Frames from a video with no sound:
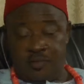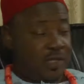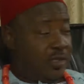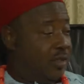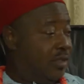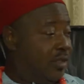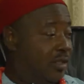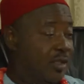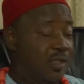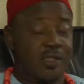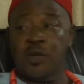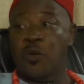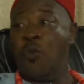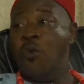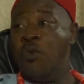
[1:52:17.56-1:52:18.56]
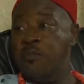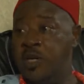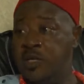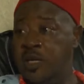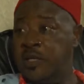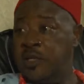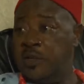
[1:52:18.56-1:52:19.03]
but she is a
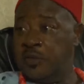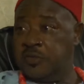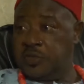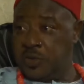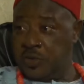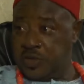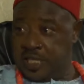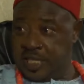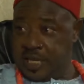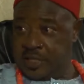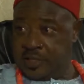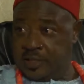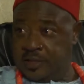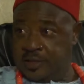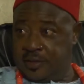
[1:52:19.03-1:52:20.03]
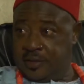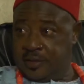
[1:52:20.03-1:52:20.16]
woman I love so dearly.